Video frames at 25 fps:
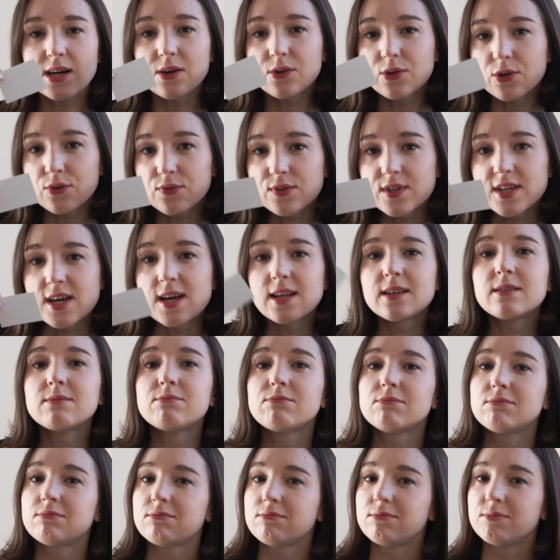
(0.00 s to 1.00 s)
out of
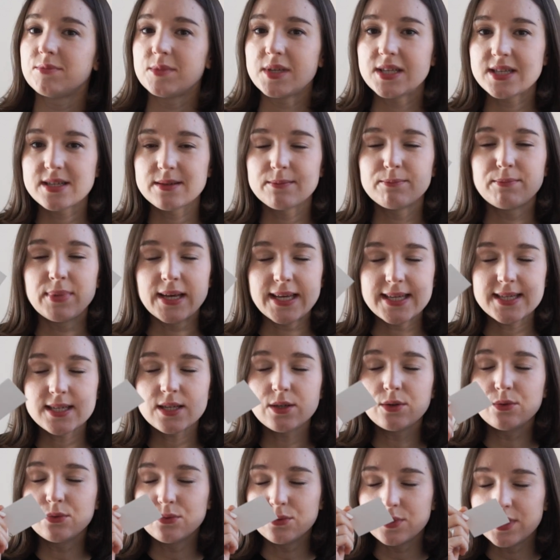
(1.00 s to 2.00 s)
10. It's a
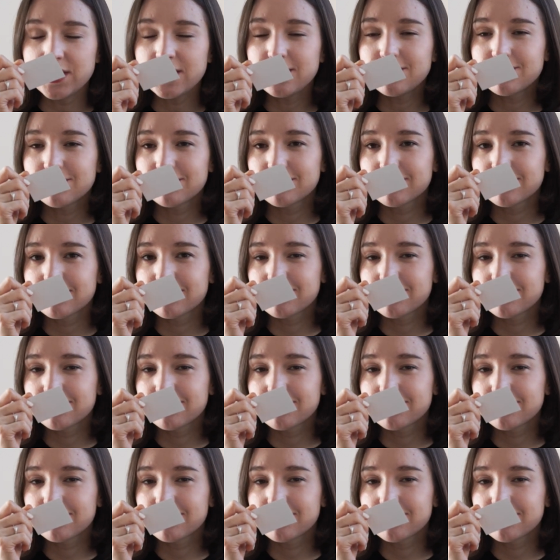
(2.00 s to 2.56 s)
basic goodie.